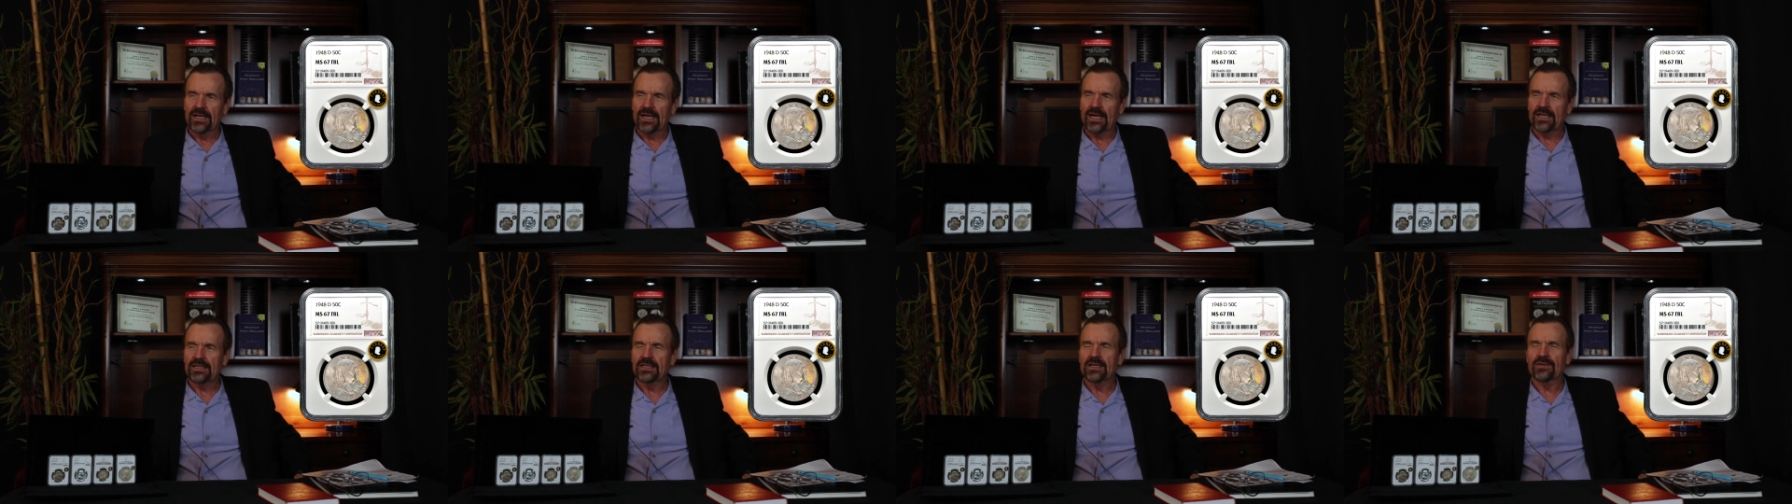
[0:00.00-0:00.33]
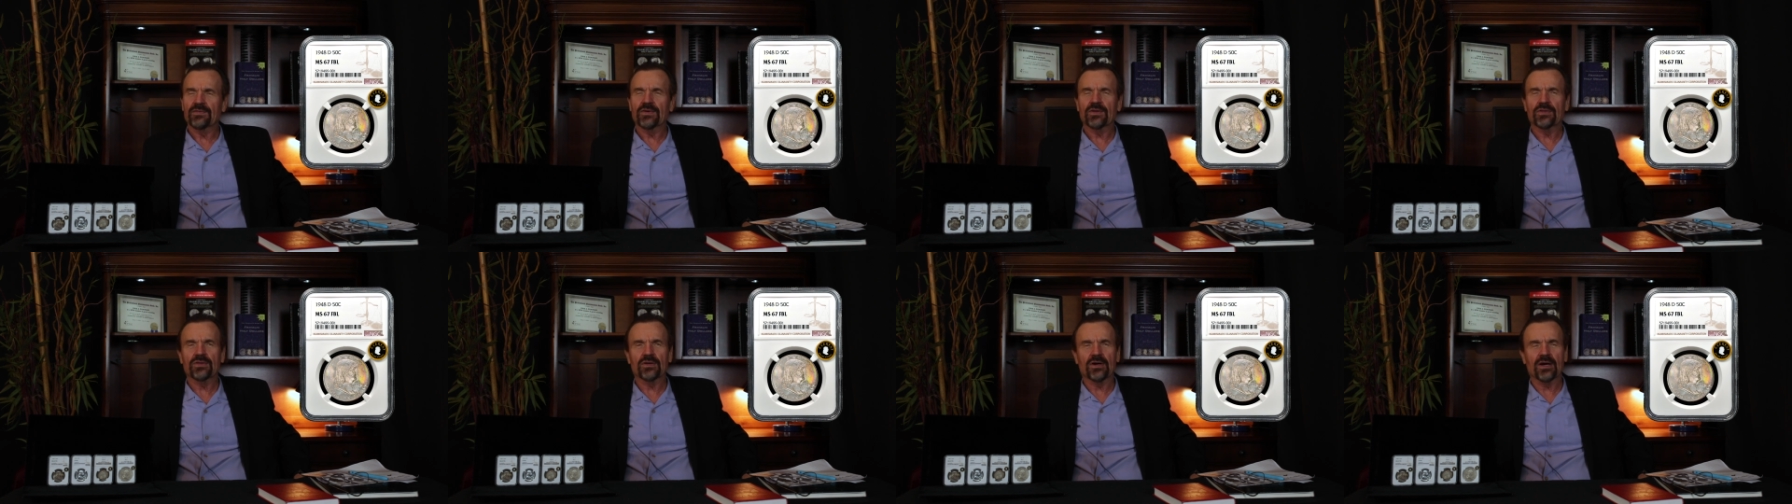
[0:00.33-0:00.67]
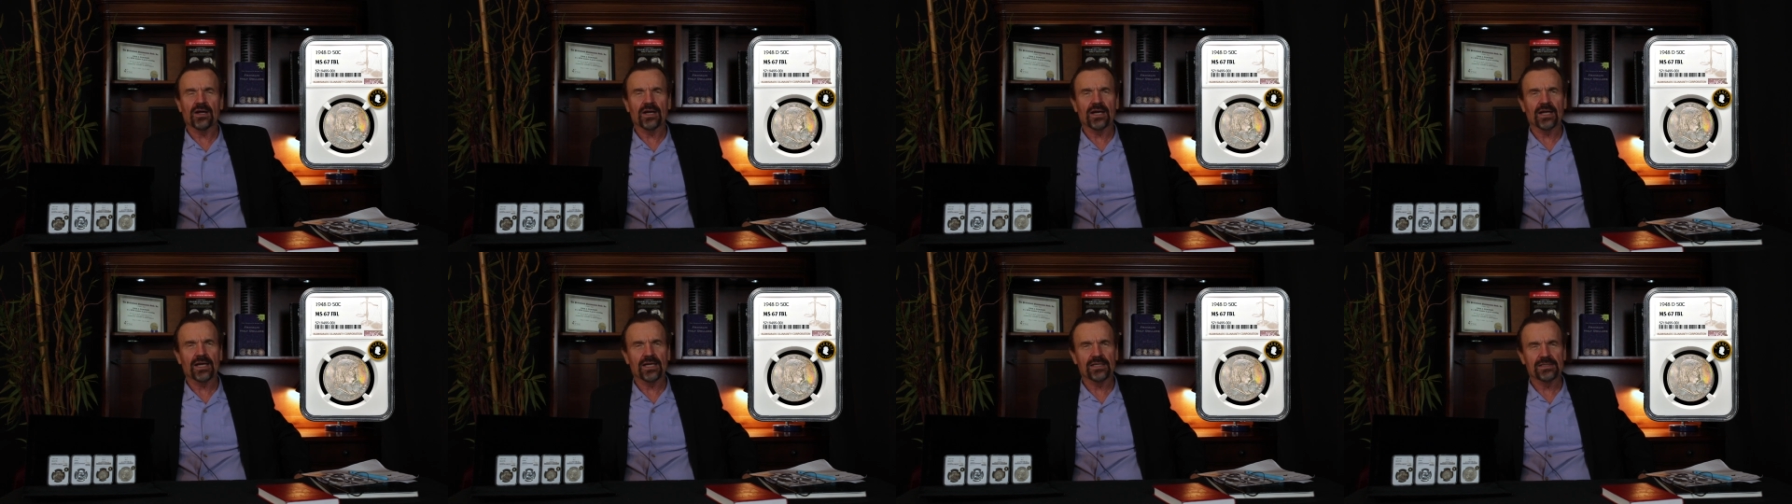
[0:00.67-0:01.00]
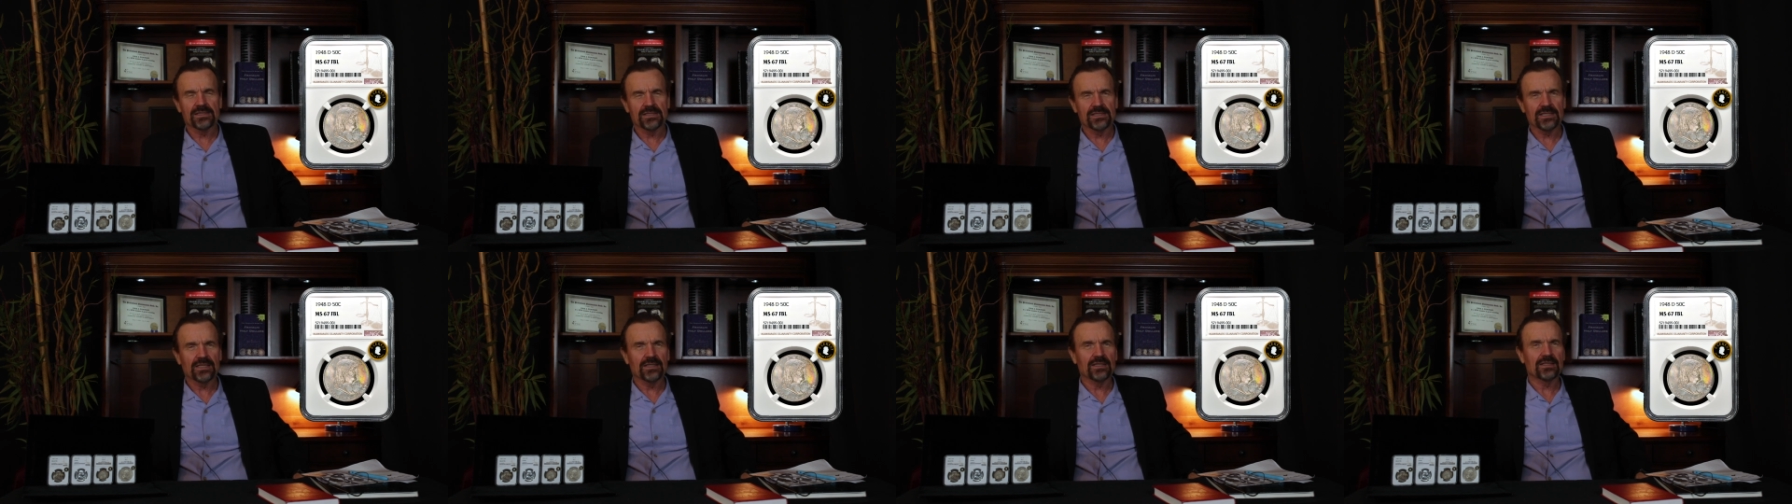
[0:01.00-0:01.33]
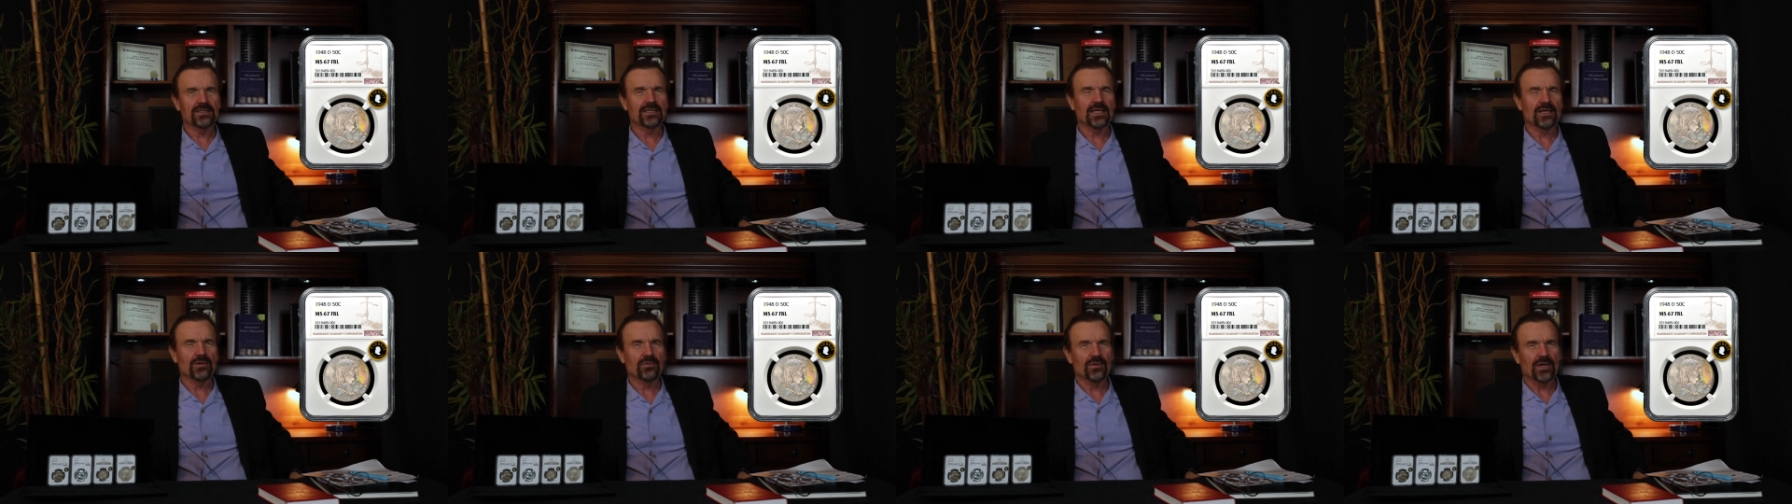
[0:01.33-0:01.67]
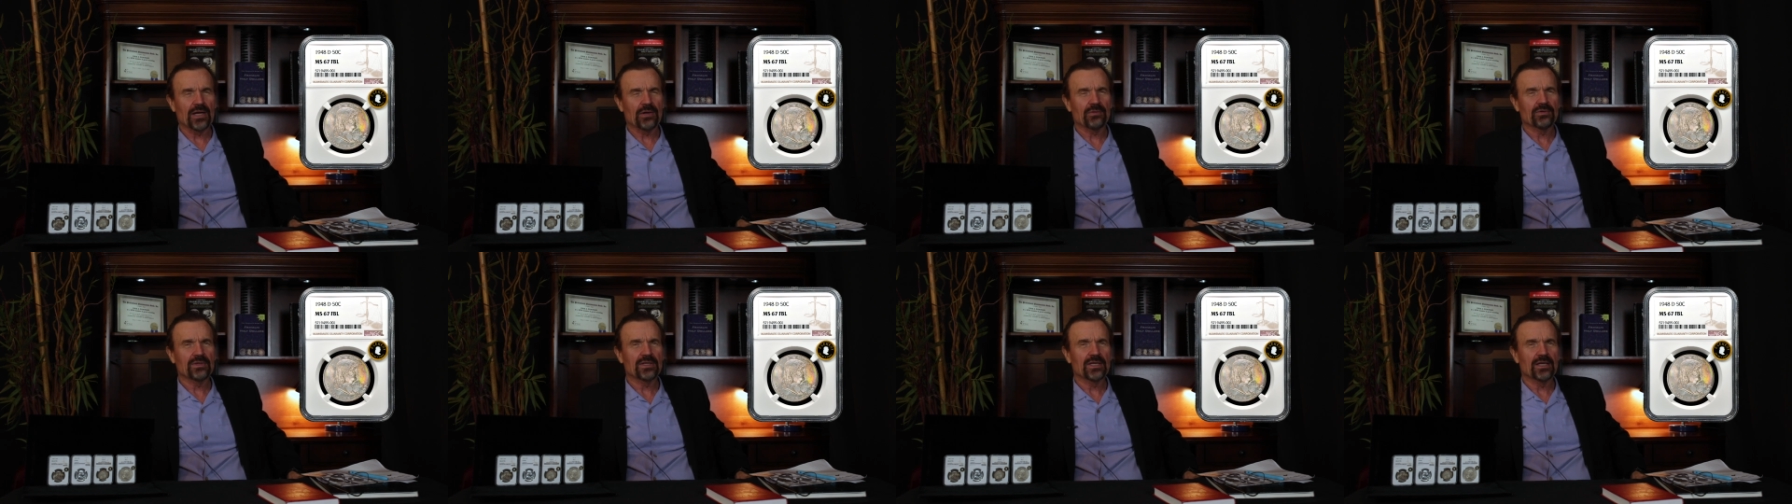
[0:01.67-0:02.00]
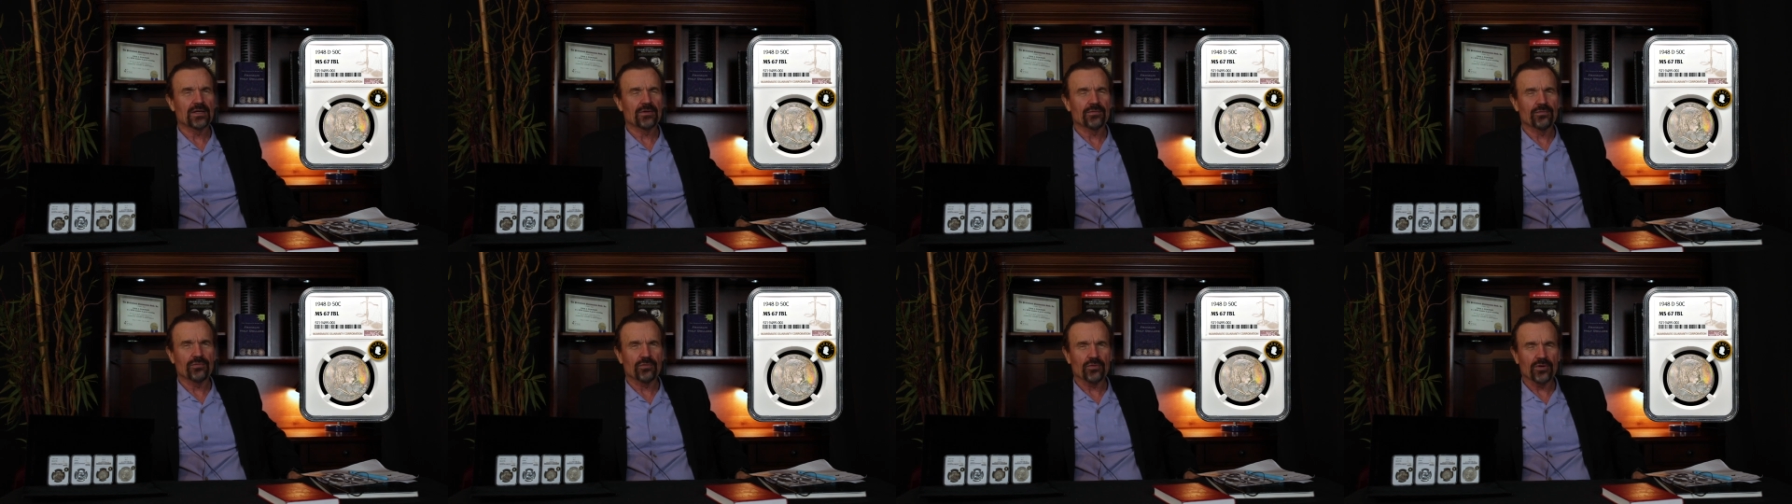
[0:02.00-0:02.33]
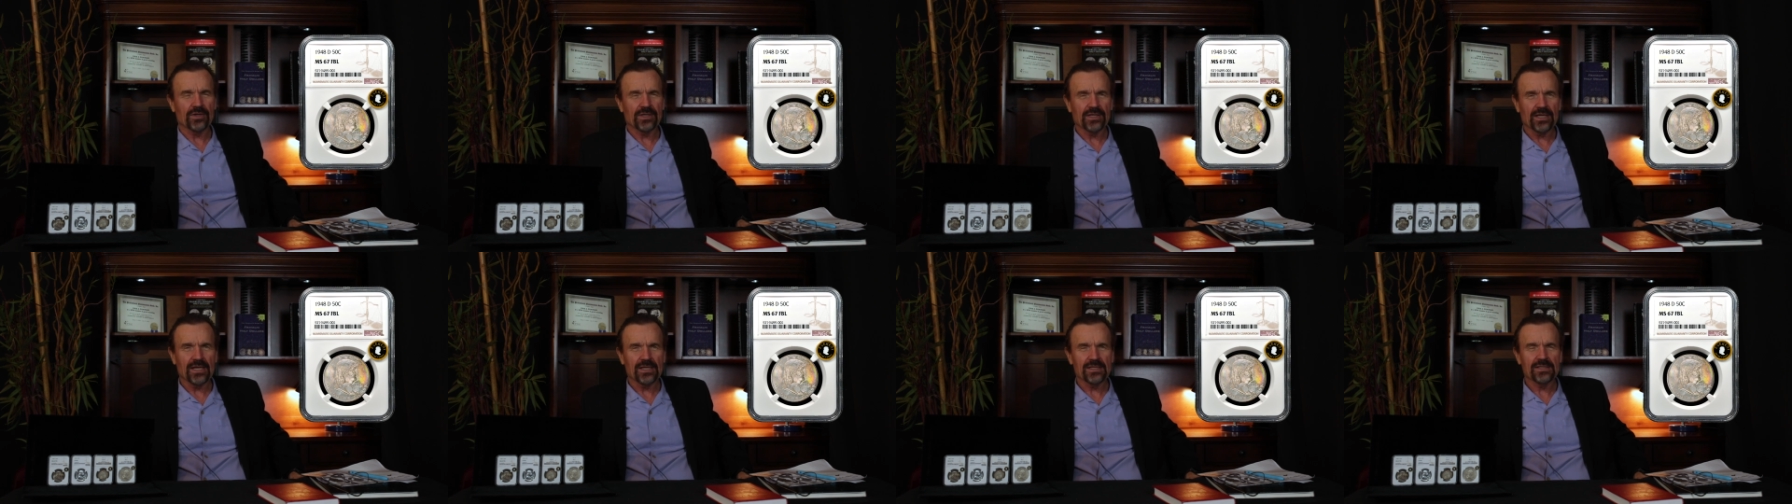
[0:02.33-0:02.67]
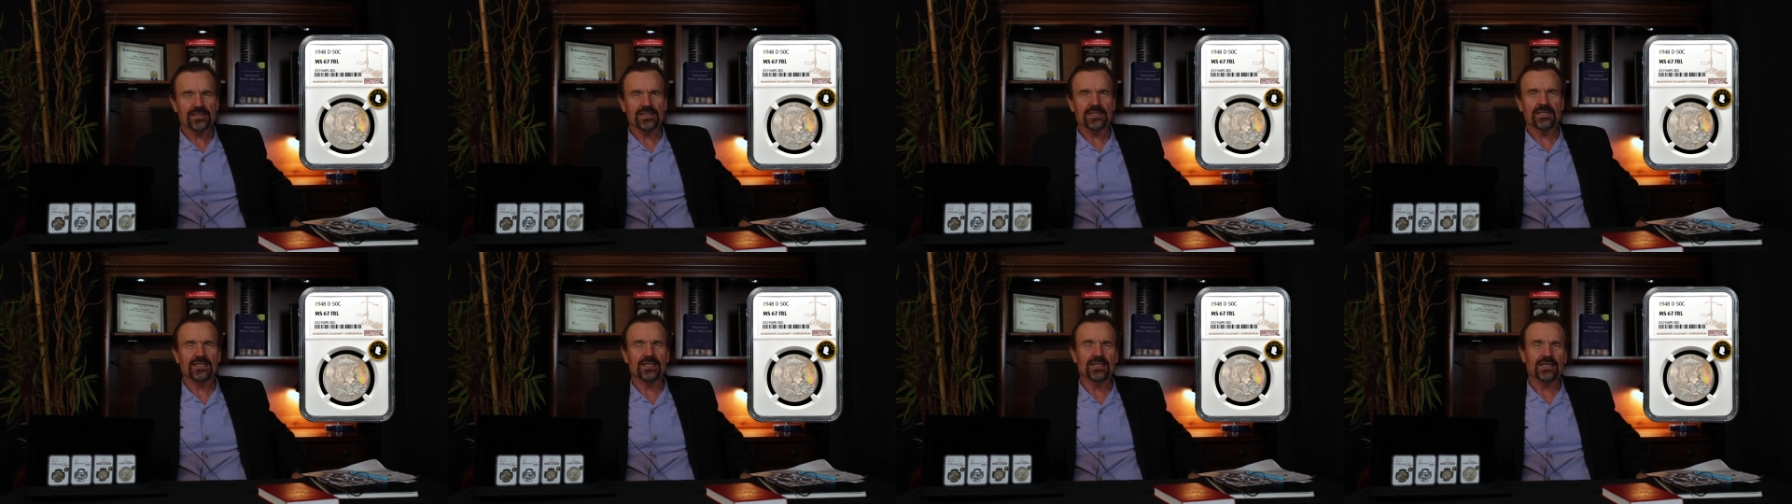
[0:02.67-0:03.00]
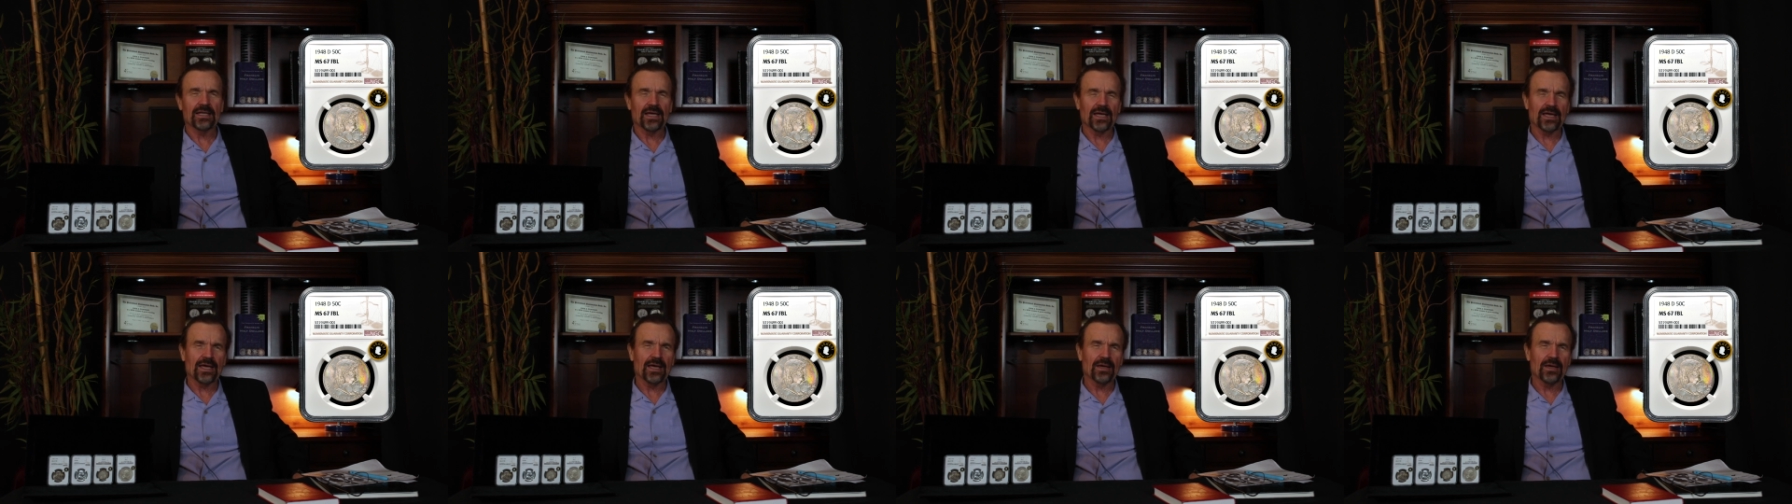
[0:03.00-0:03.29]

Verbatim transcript: I never thought I'd see the day when I would get a 48D in